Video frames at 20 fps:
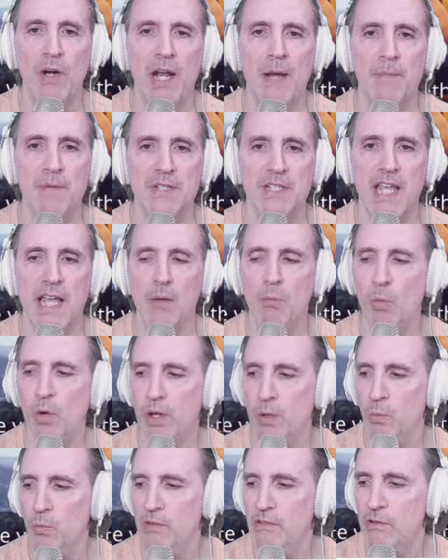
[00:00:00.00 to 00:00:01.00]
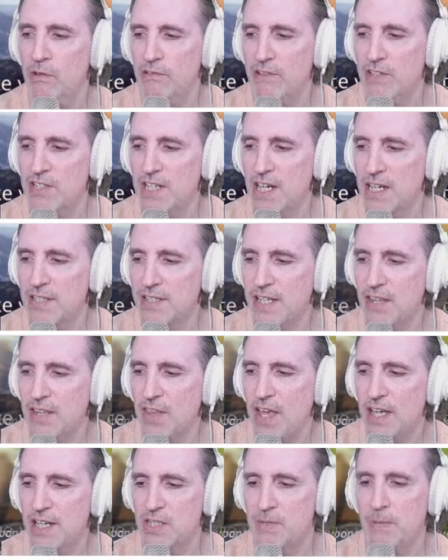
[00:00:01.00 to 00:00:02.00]
happens game 1. And the reason I say
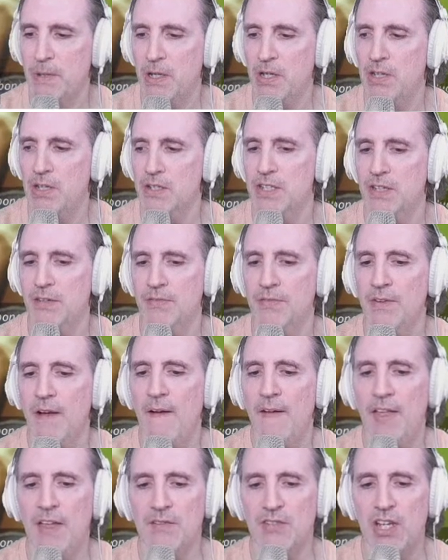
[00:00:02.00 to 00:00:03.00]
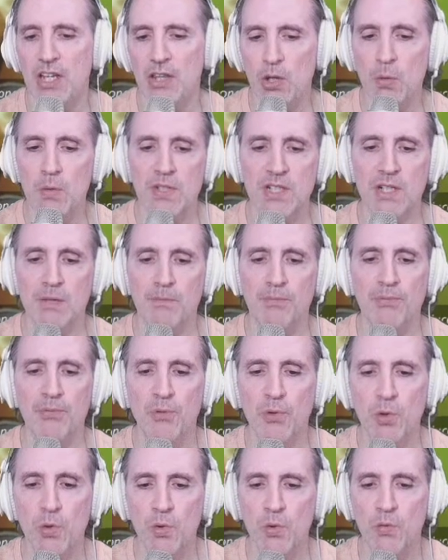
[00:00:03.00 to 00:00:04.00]
that is because if St. Louis could
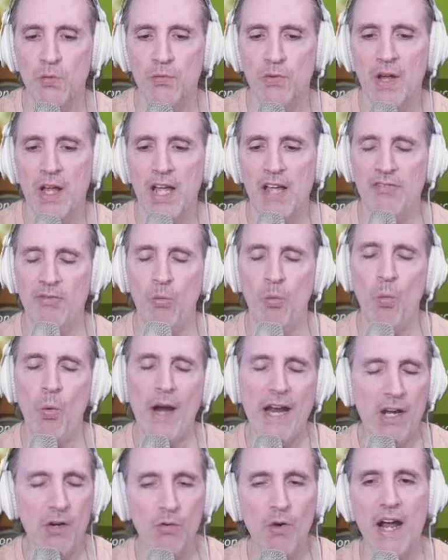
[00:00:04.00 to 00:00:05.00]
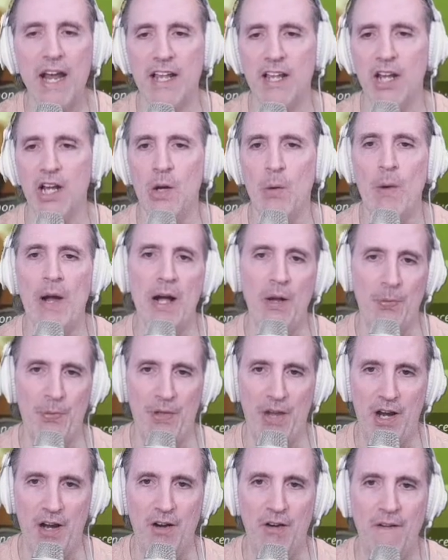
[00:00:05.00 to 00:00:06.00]
prove, if Wainwright can go out
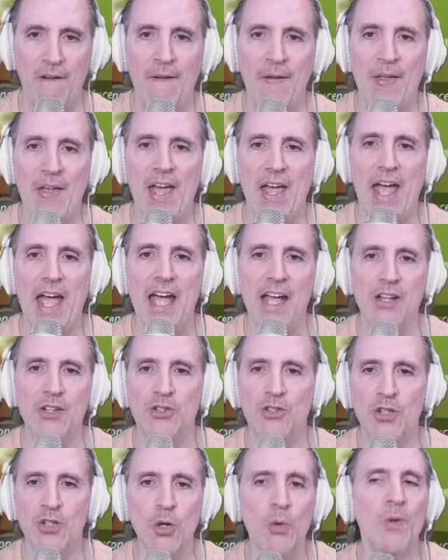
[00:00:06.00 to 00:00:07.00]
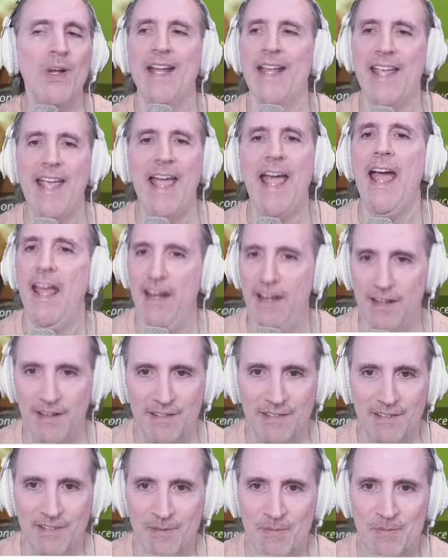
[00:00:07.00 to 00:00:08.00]
there and do it again,
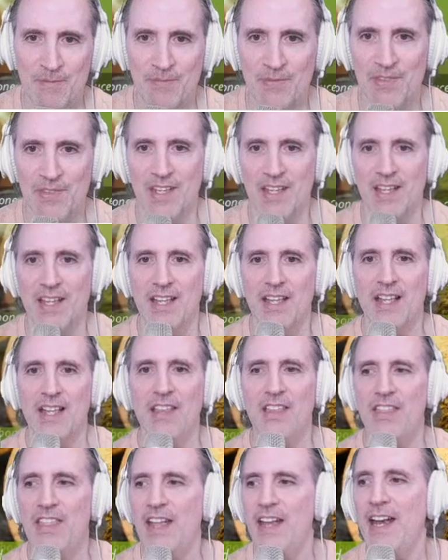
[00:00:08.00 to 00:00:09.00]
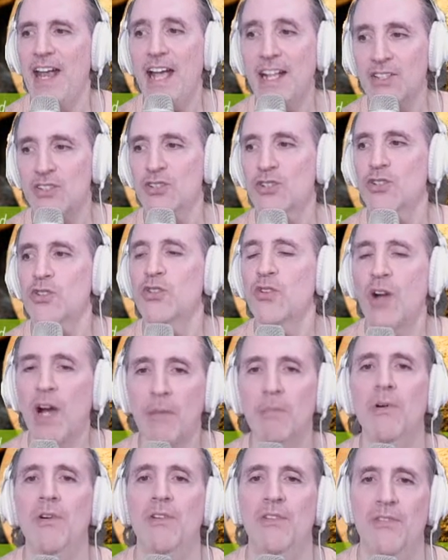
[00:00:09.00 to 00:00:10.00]
then that's
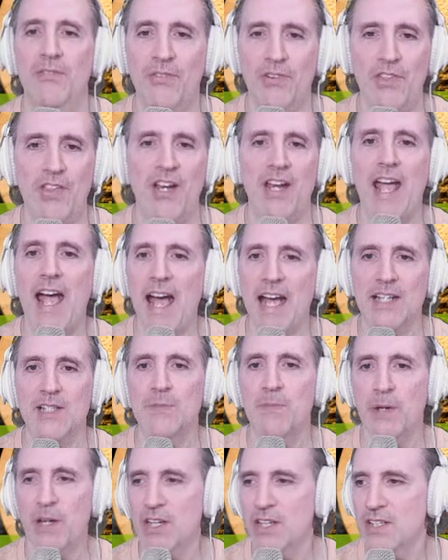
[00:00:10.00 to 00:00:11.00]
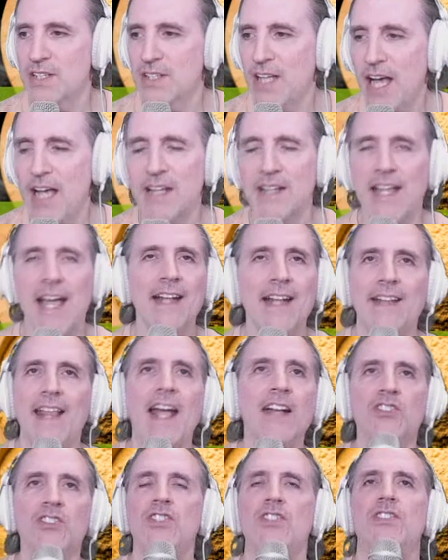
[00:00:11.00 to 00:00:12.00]
trouble for the Nats because
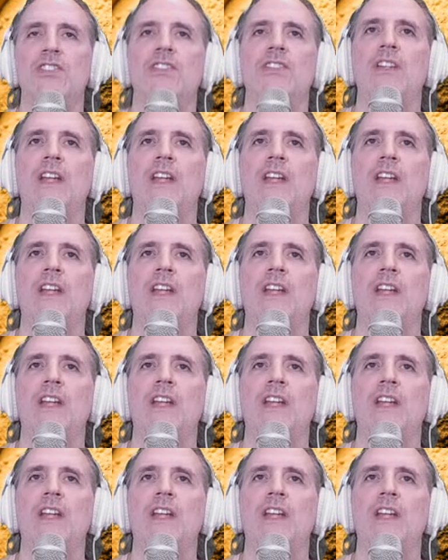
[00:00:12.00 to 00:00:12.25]
that just